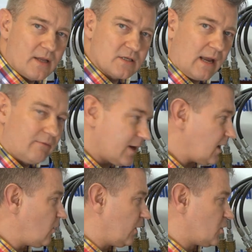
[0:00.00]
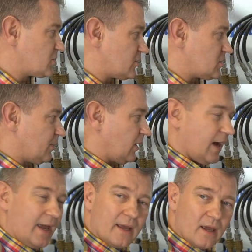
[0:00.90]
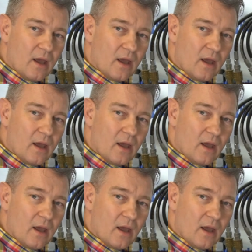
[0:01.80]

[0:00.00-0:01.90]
the Scanreco, we also supply